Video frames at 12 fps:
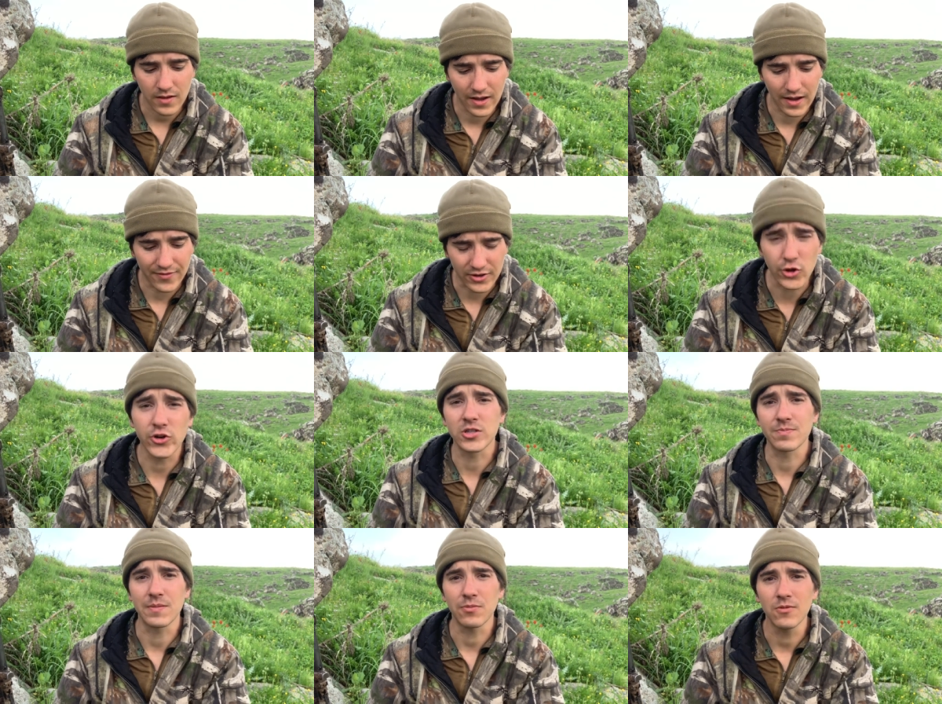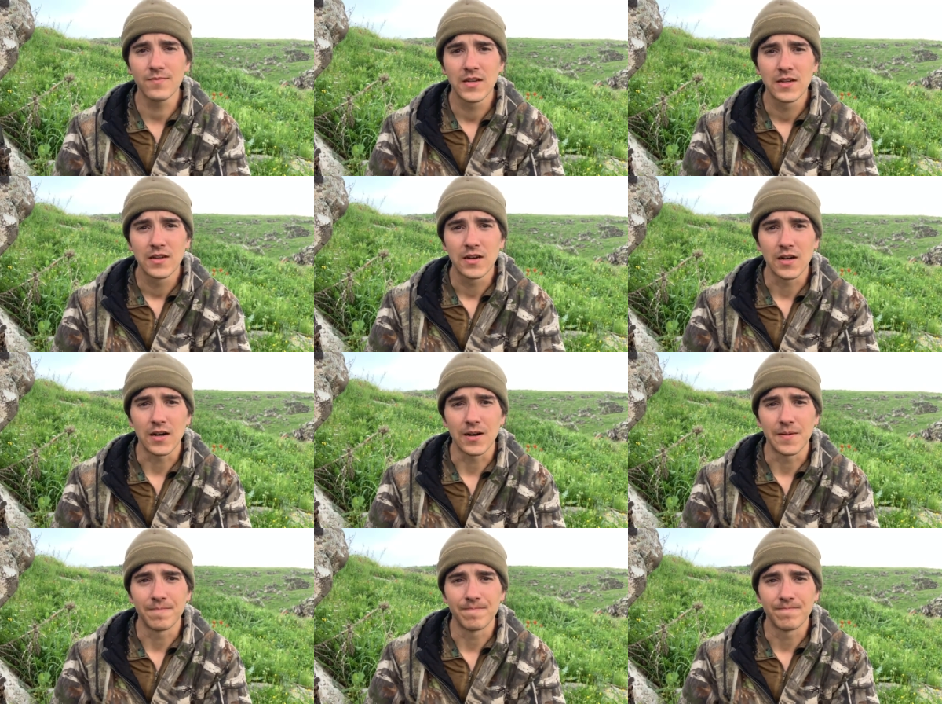uh, the Kurdish people,
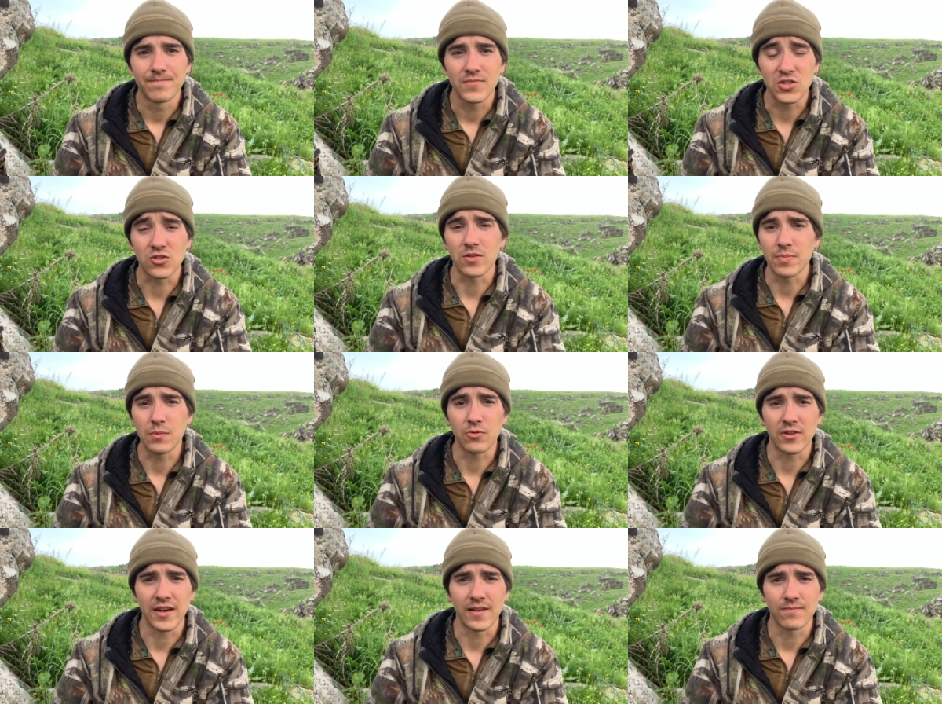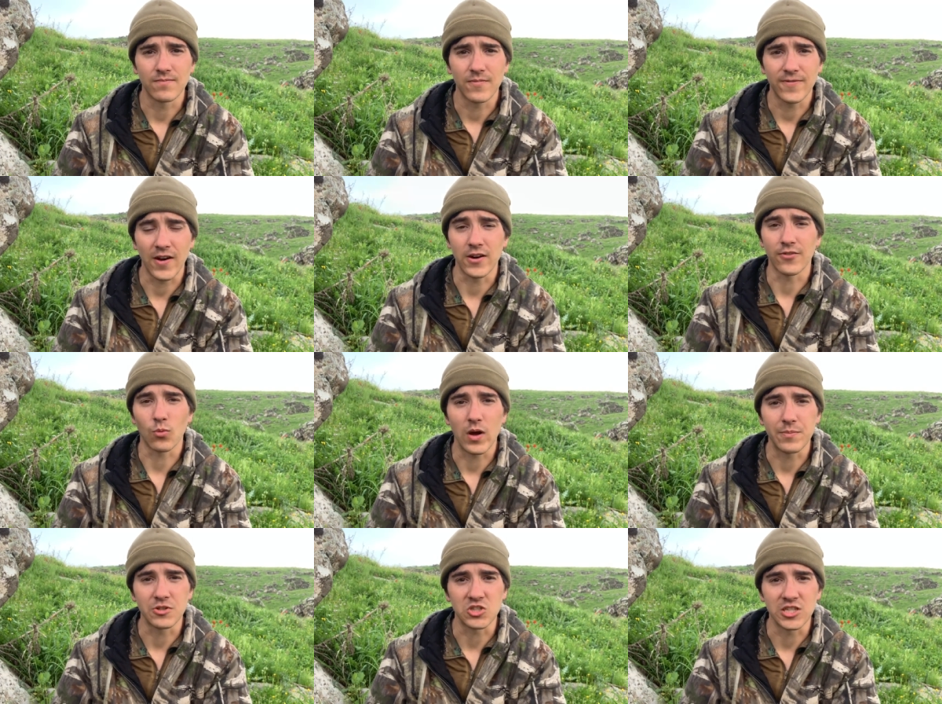um, these are the people that founded the
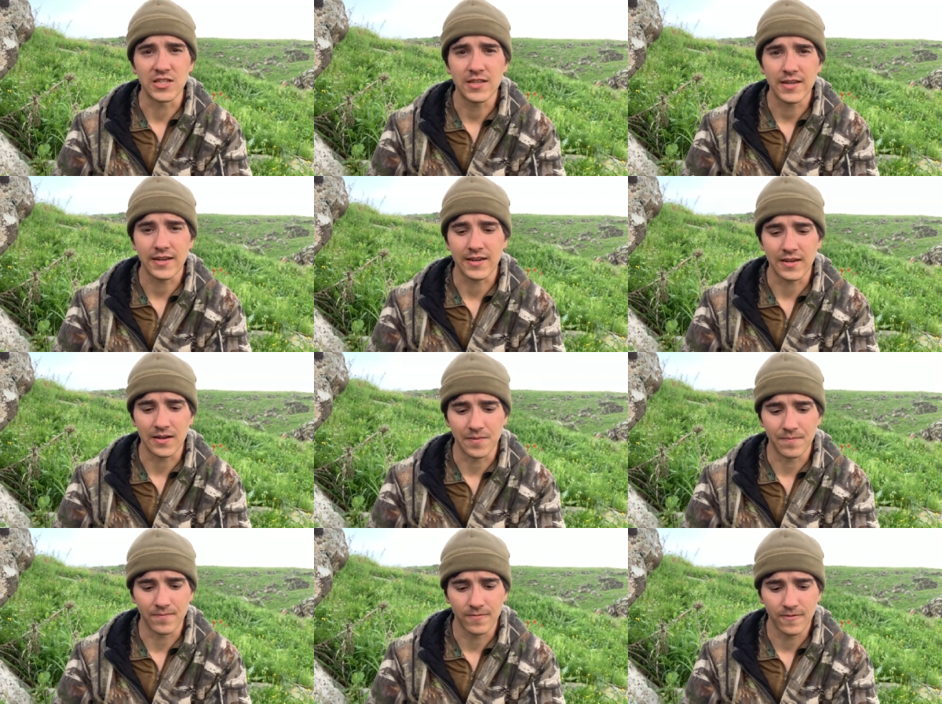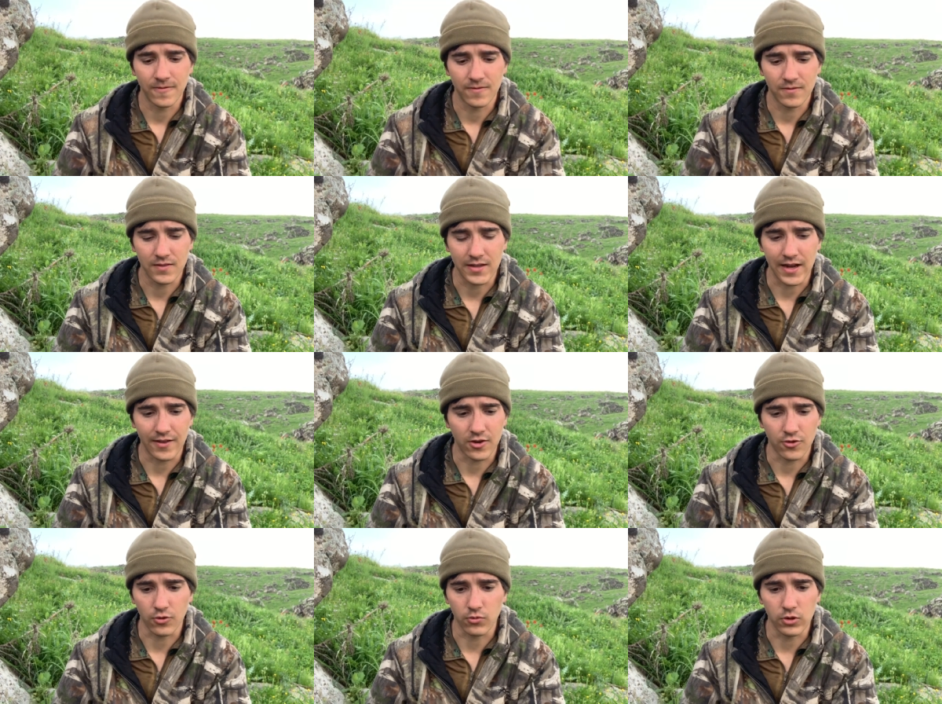Y P G, and um, yeah,
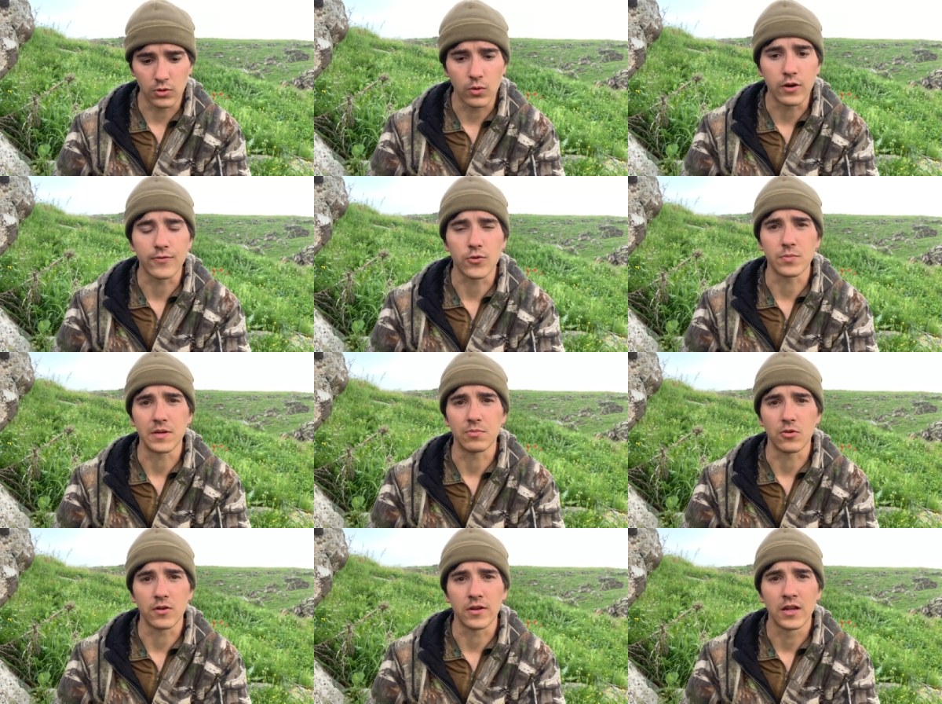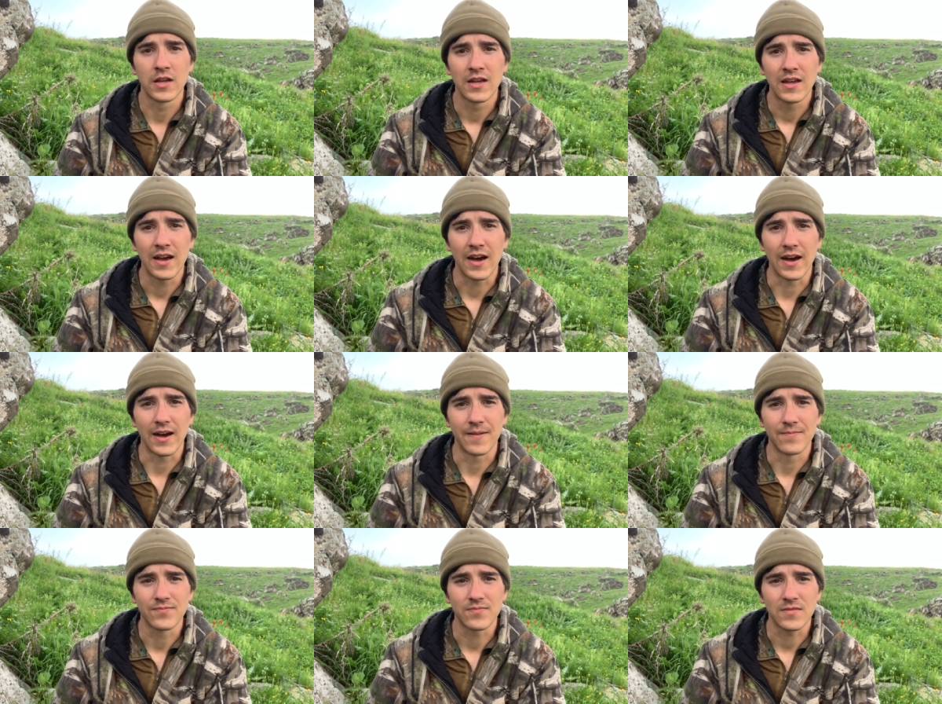they're, they're really wonderful people. And
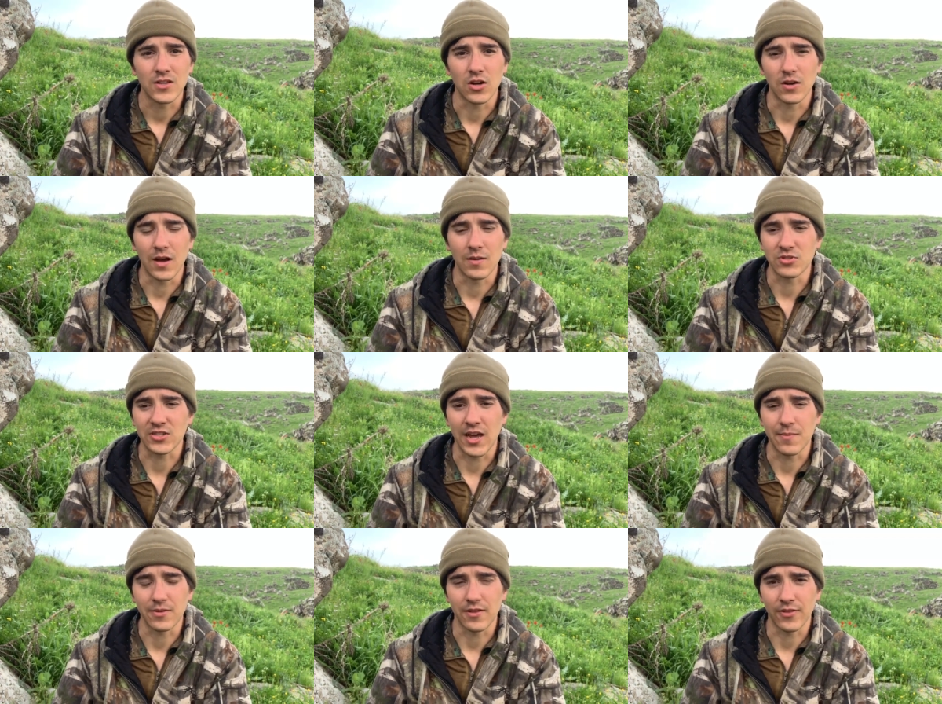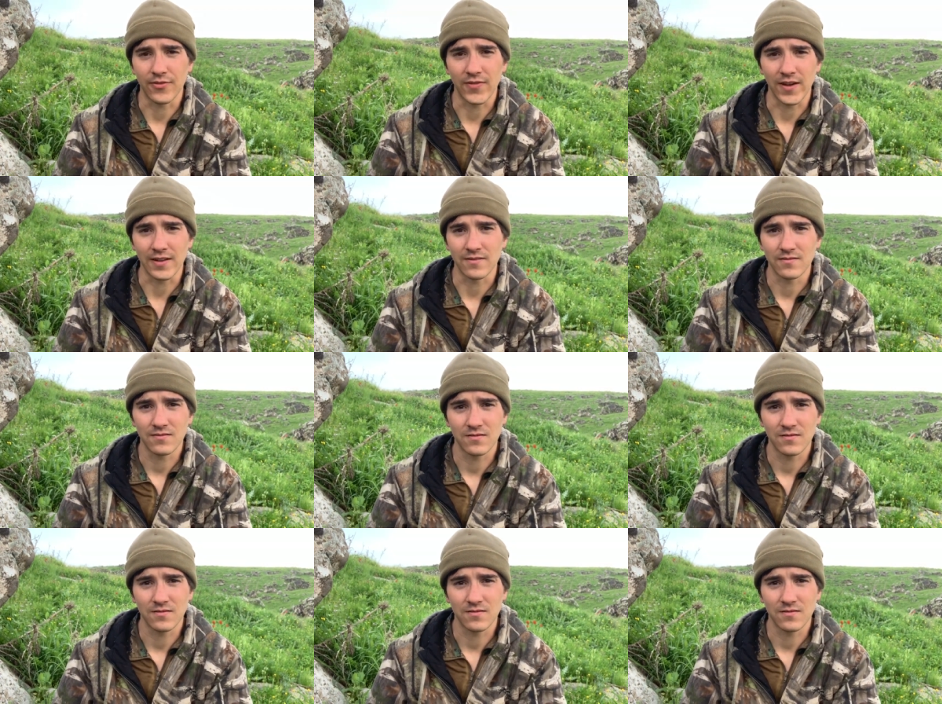uh, you know, I'm just happy that the fight,